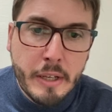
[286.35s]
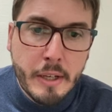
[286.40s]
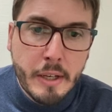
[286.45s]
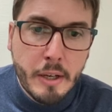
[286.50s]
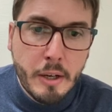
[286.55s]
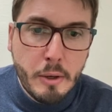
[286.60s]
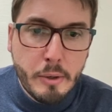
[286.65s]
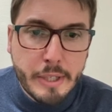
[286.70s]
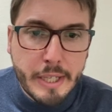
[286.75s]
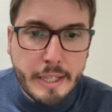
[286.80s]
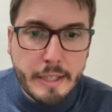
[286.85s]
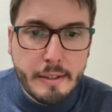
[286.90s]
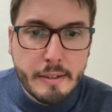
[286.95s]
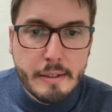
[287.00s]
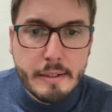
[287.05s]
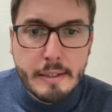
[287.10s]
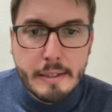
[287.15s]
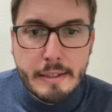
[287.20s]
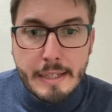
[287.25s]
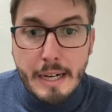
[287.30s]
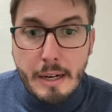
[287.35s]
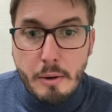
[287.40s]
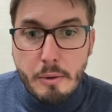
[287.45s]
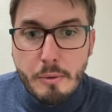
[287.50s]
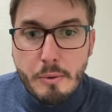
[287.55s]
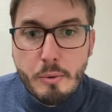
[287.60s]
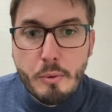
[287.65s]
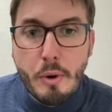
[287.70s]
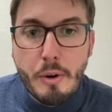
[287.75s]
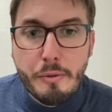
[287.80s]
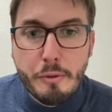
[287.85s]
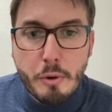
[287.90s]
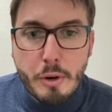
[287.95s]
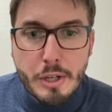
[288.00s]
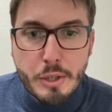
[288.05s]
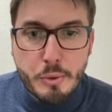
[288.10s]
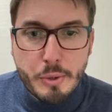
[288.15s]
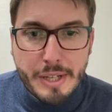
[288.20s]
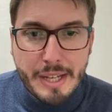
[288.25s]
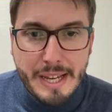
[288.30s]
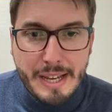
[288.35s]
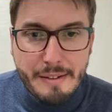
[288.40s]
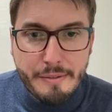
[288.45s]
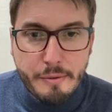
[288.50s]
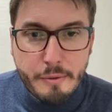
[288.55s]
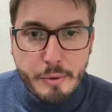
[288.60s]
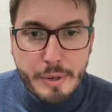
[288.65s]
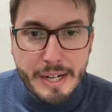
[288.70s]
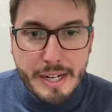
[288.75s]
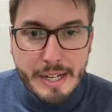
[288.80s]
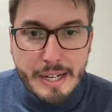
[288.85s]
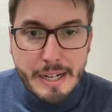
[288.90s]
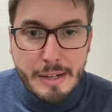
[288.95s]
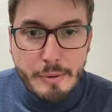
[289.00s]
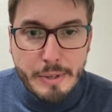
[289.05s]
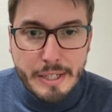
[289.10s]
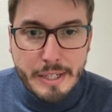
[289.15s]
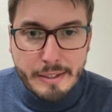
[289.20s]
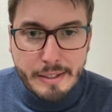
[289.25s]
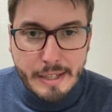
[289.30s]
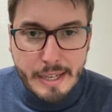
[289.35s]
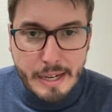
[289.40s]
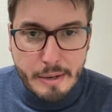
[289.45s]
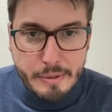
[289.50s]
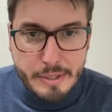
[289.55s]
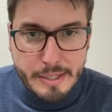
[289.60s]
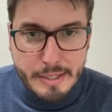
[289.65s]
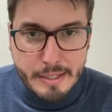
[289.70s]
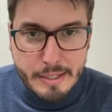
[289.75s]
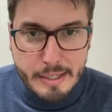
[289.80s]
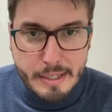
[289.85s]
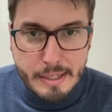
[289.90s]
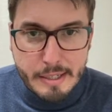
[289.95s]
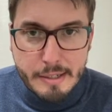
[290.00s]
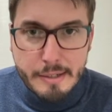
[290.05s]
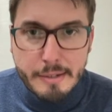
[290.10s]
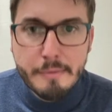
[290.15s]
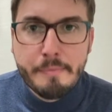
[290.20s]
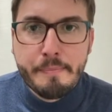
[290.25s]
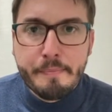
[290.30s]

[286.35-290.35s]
Okay, now of course we have recurrent caries here,